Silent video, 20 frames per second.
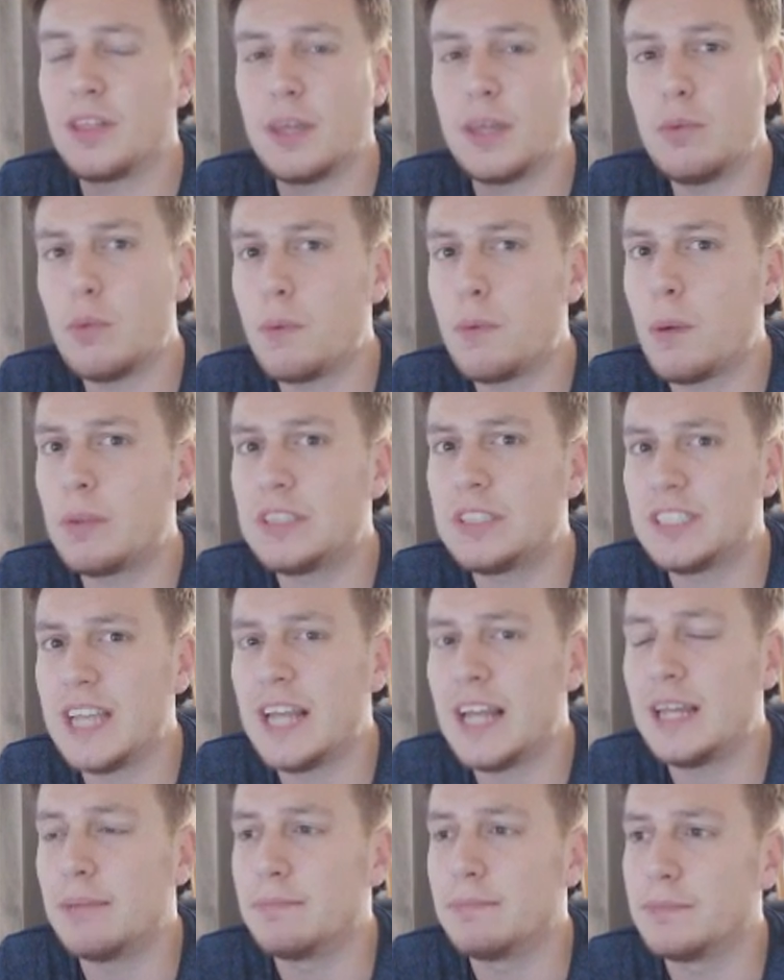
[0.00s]
I think we'll probably
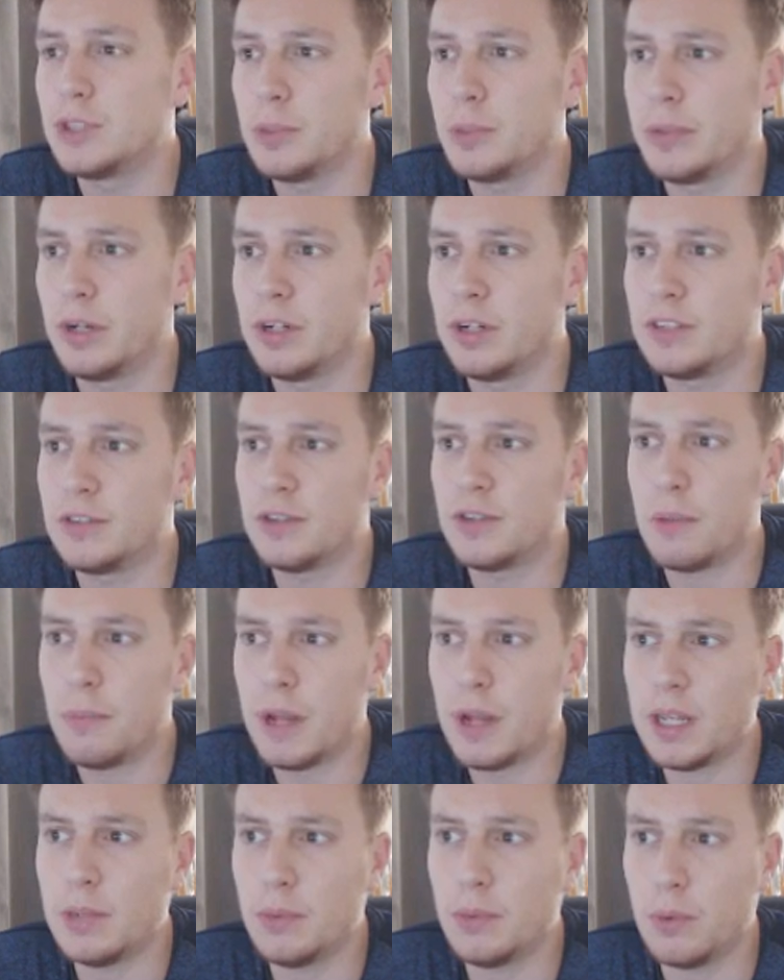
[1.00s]
sell him, to be honest. The
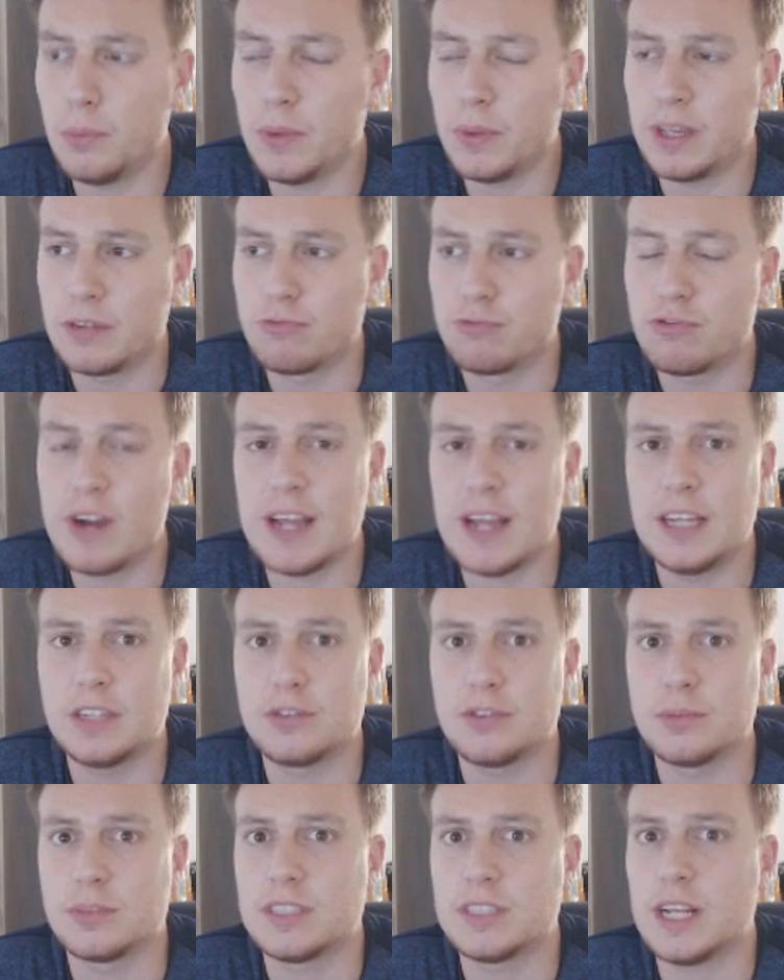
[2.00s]
money that we can raise
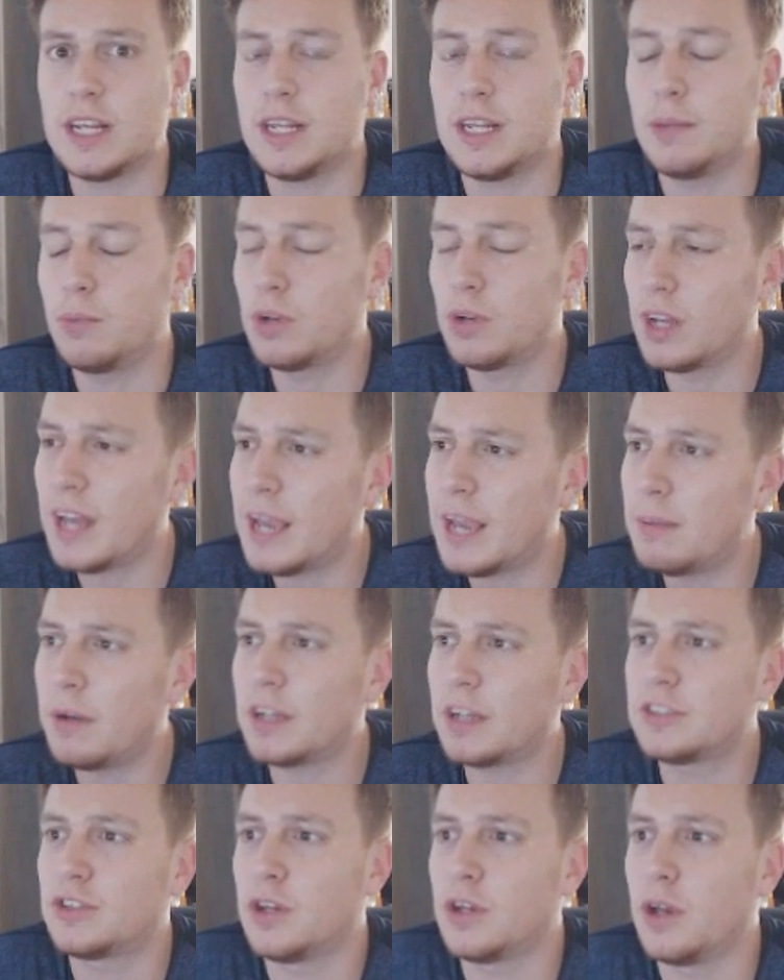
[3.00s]
from selling him would enable
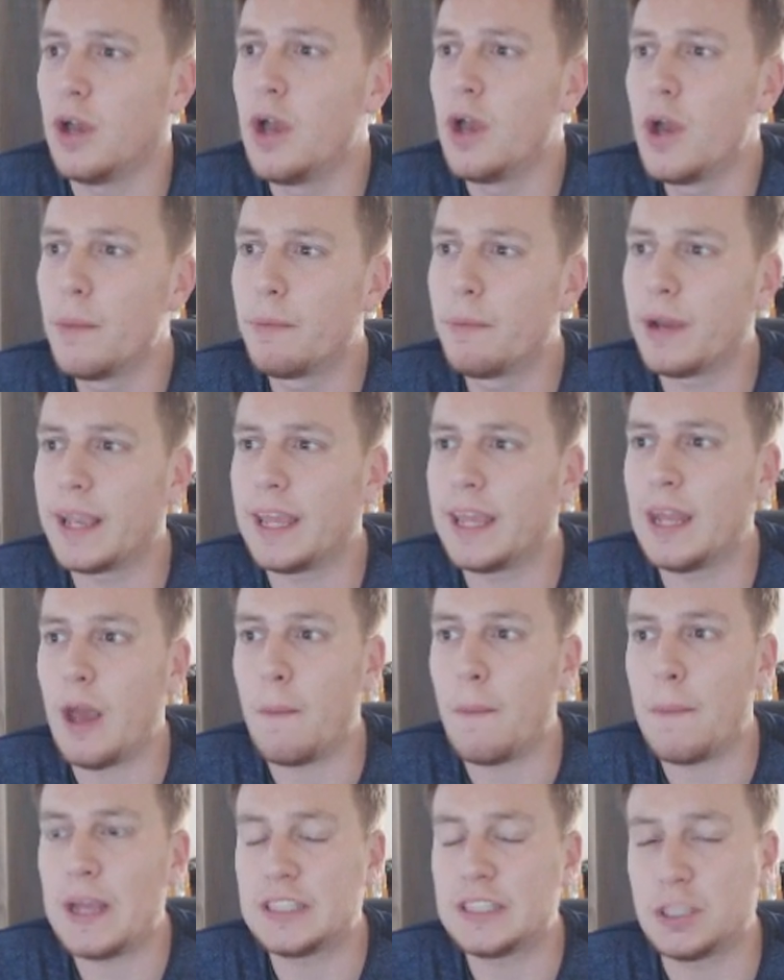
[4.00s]
us to bring in
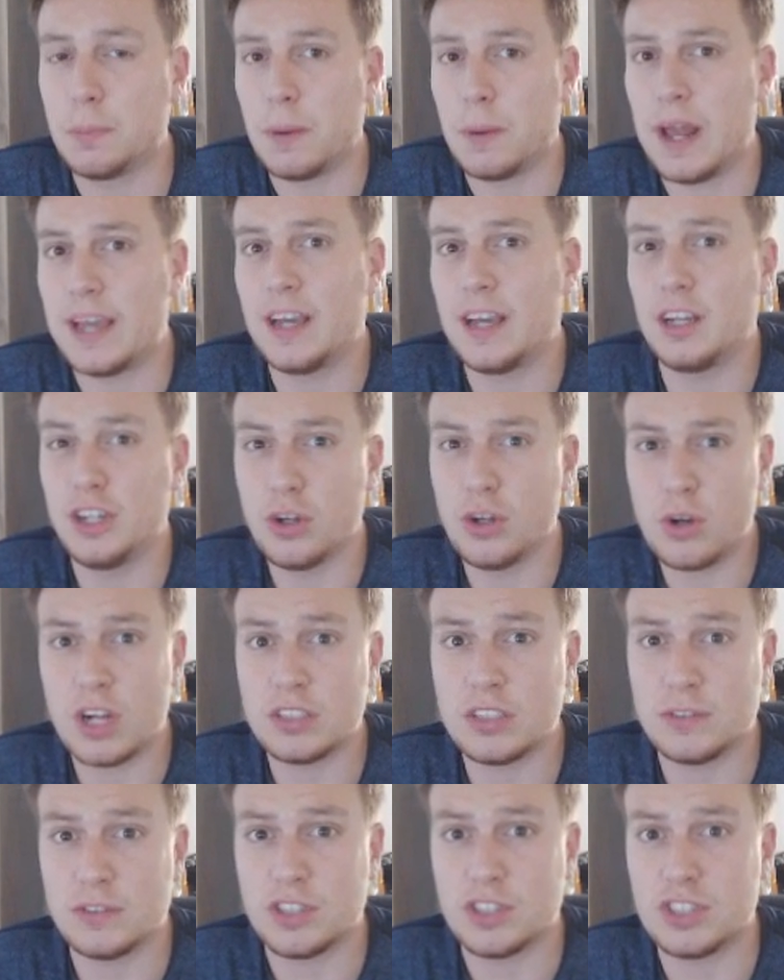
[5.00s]
a better player. You
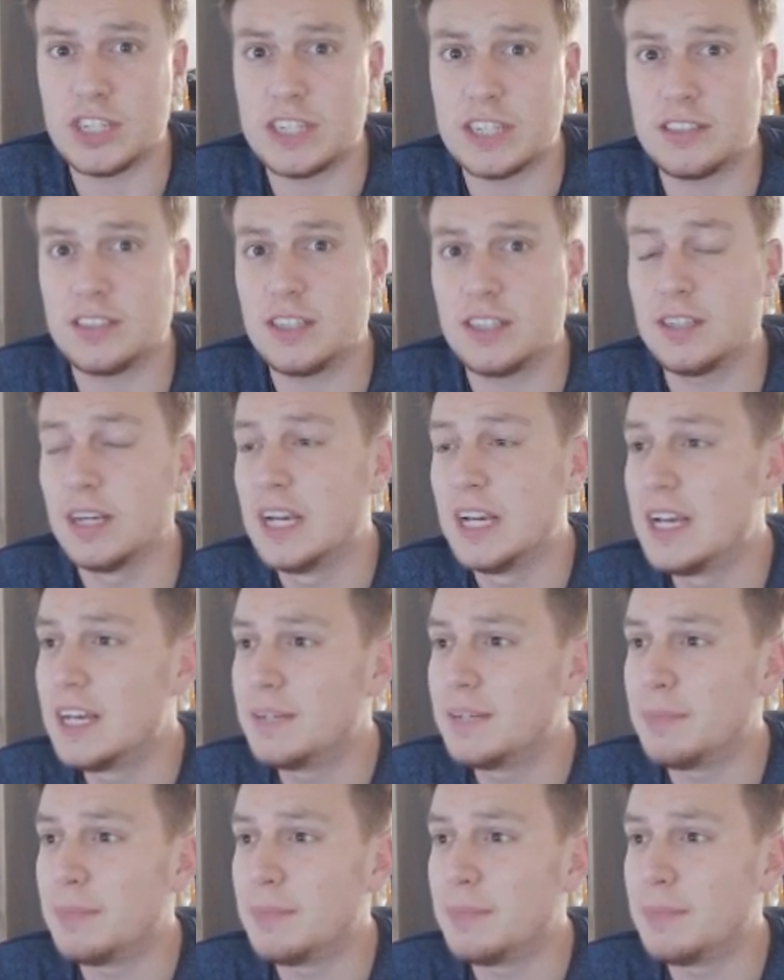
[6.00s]
guys have suggested